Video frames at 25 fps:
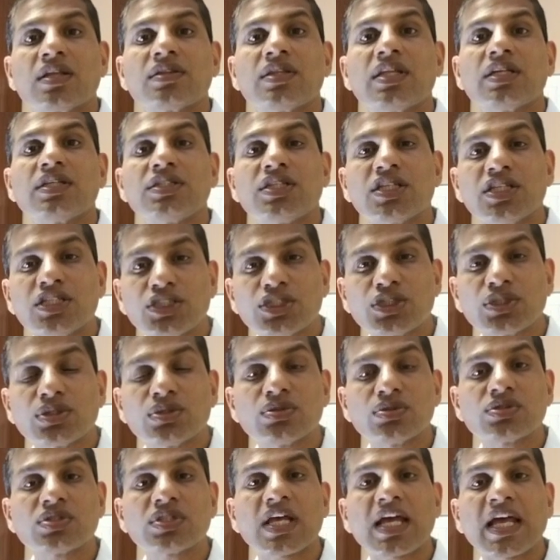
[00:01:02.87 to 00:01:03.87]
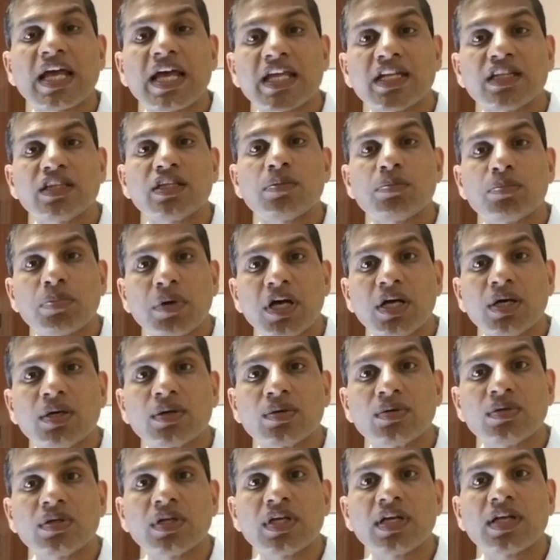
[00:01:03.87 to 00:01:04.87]
The tissues and the
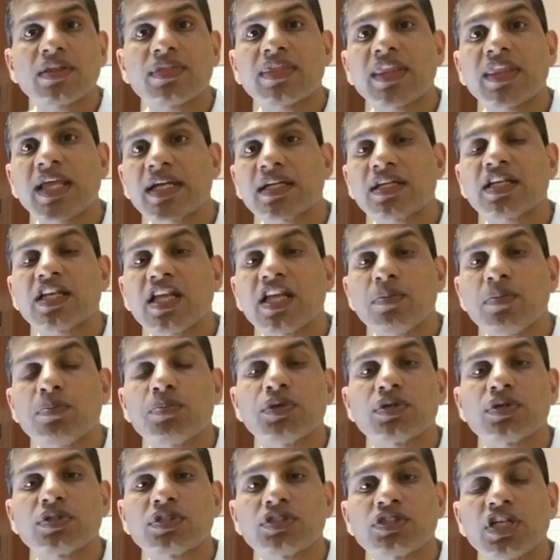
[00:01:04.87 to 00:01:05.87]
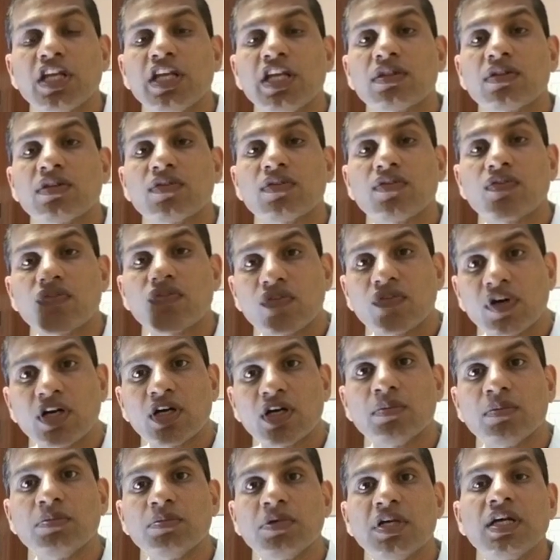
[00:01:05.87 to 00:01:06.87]
bone that keep your teeth
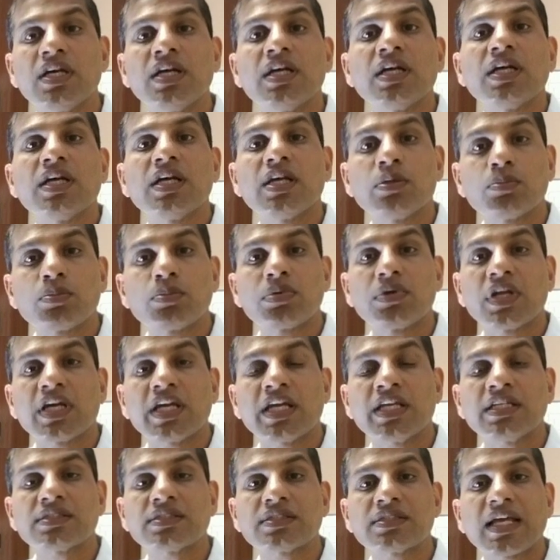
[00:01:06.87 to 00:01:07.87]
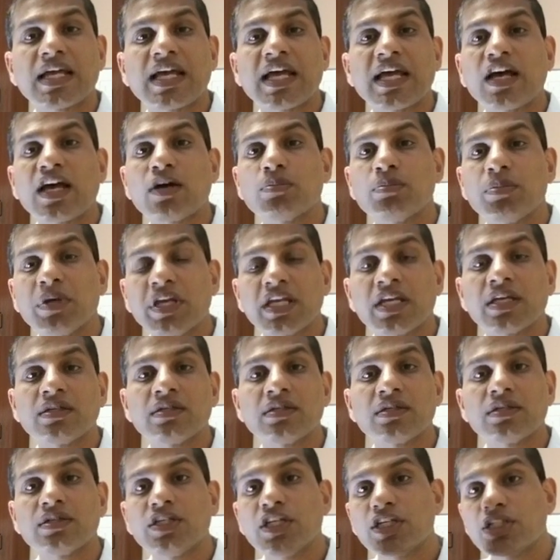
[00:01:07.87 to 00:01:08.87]
firm in place have
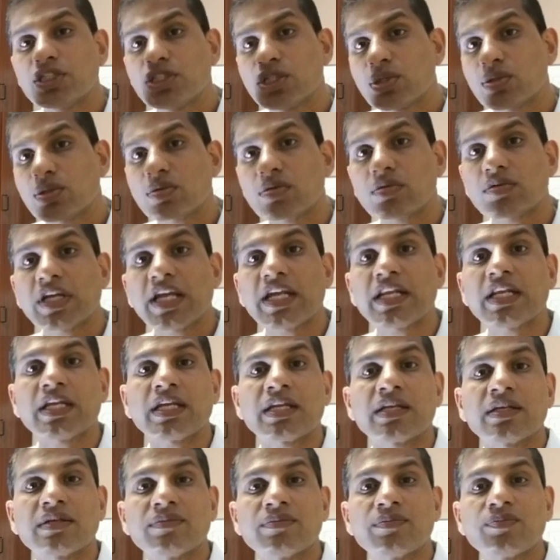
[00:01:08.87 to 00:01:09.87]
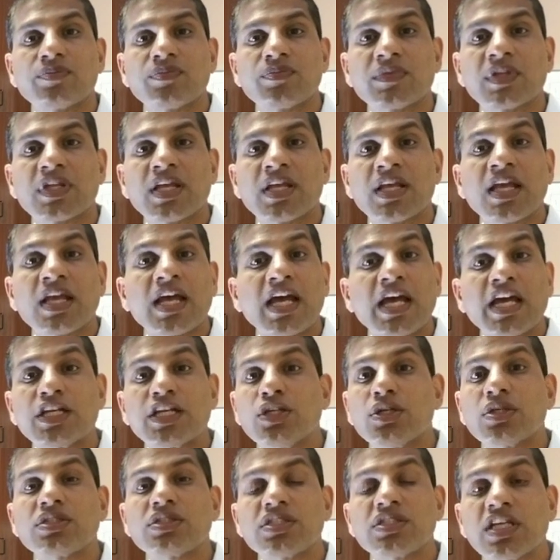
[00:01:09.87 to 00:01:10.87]
begun deteriorating, and
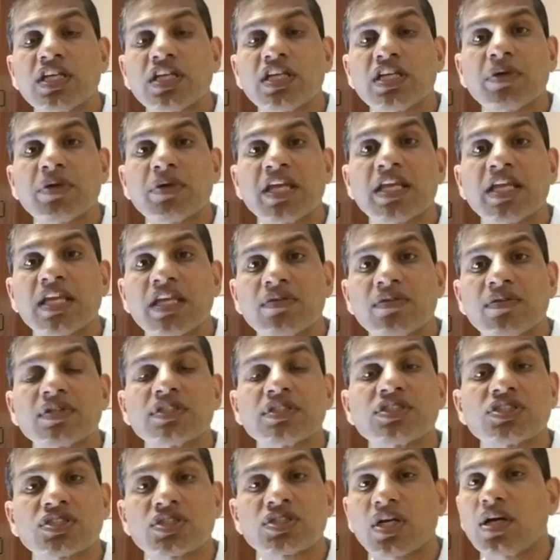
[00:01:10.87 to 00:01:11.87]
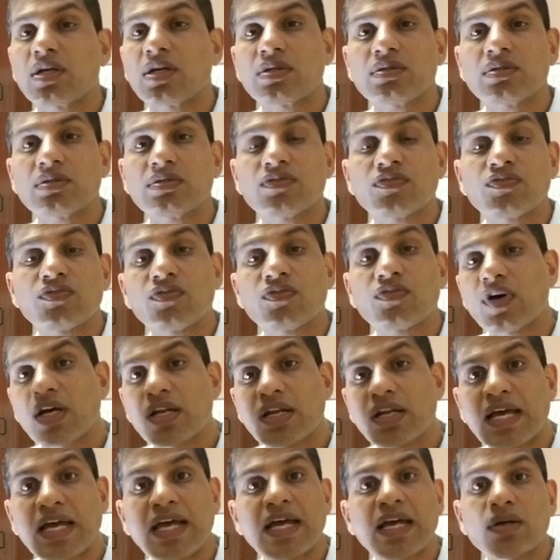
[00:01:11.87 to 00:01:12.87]
your teeth may even start to
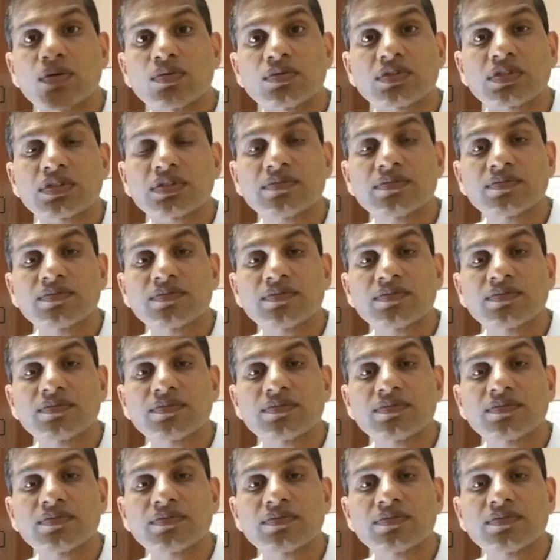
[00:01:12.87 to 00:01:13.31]
fall out.